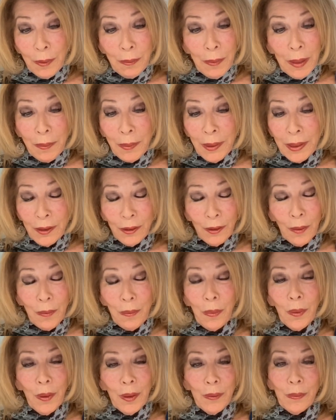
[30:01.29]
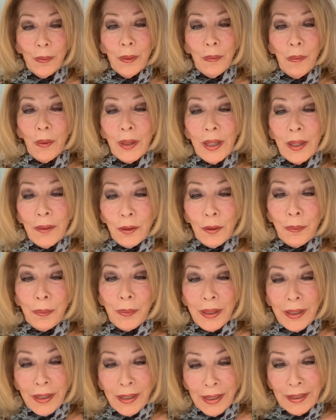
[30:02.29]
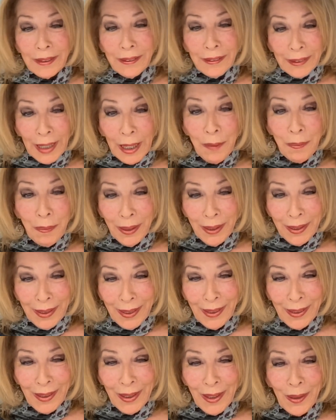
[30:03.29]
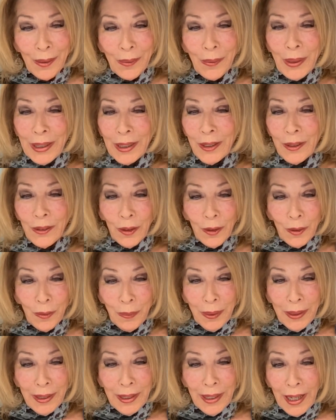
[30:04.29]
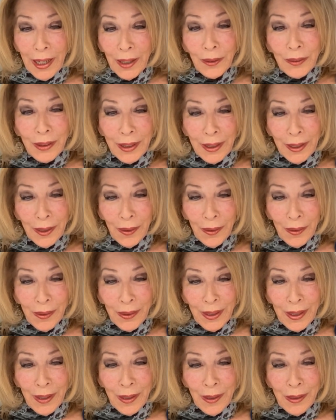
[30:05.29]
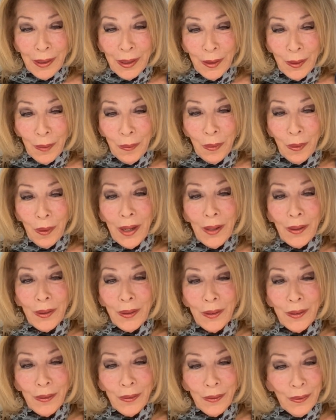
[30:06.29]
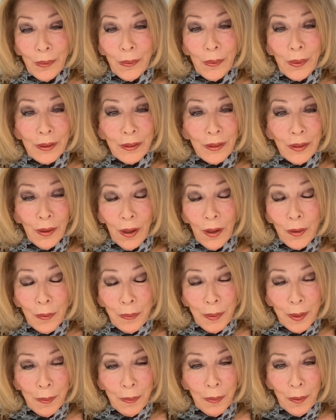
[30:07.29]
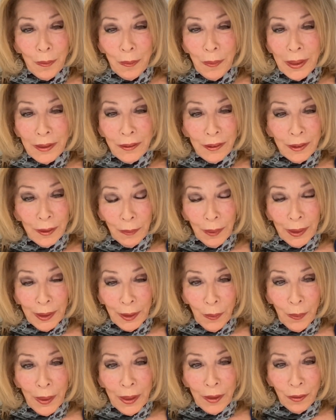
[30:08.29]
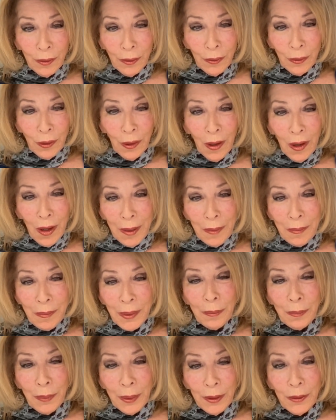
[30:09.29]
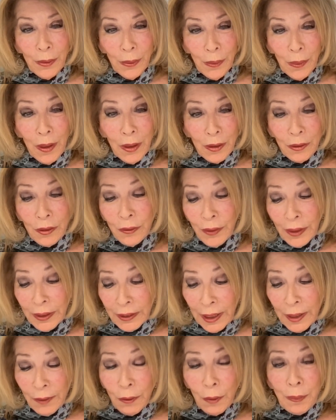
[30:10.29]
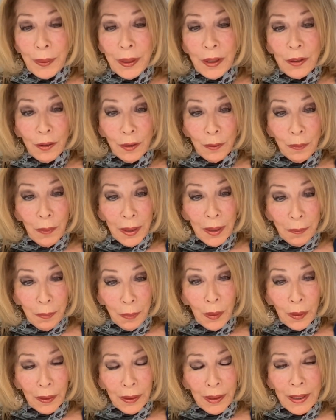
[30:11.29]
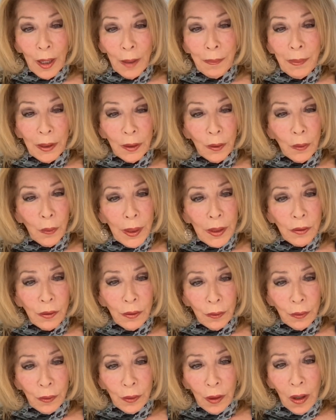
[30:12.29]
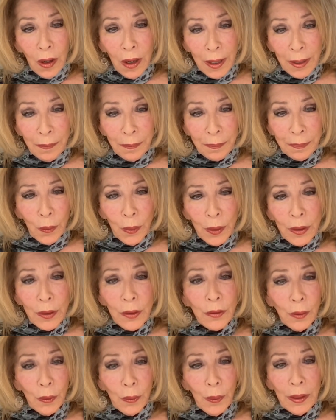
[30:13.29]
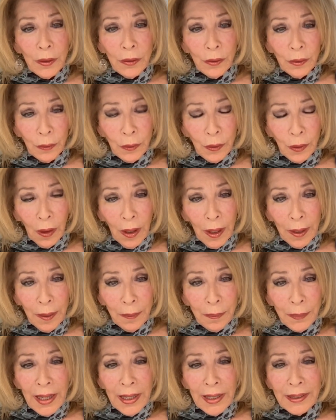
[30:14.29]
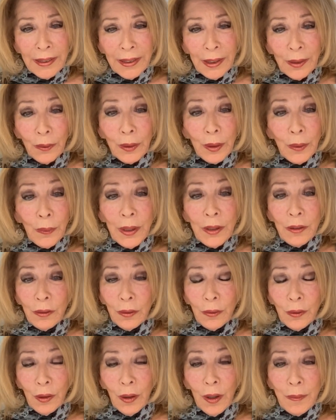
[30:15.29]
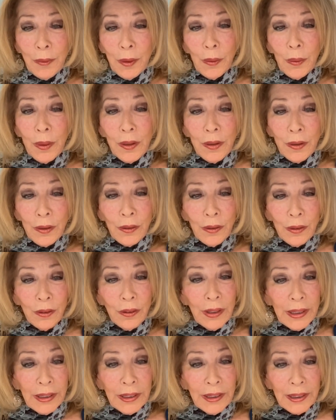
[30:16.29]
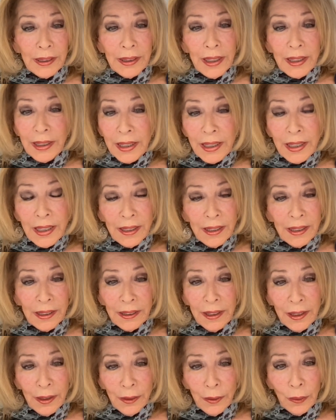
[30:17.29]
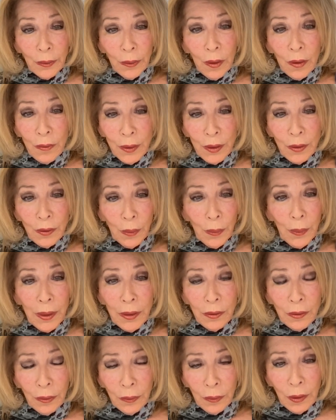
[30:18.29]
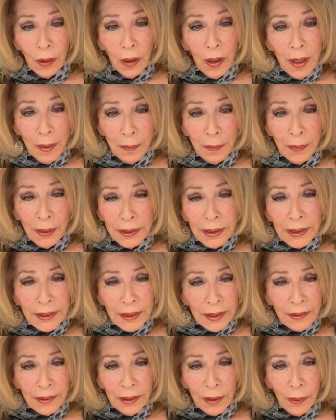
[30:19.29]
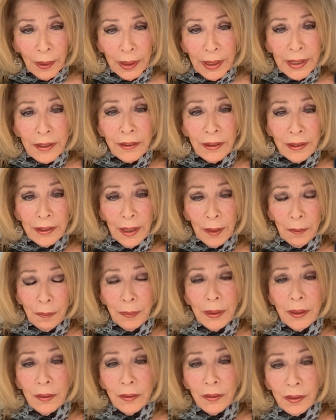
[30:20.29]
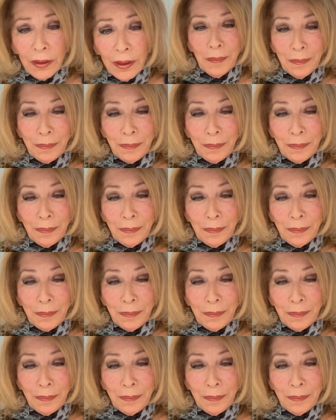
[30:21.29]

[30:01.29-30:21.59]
And maybe at some point we won't have to be escaping. We can just be out there, proud of what to other people might seem like a waste of time, but to us. In fact, I have a piece in my book about a waste of time. What is a waste of time? And the only waste of time there is thinking that anything that you love is a waste of time. I think that's how I ended that piece.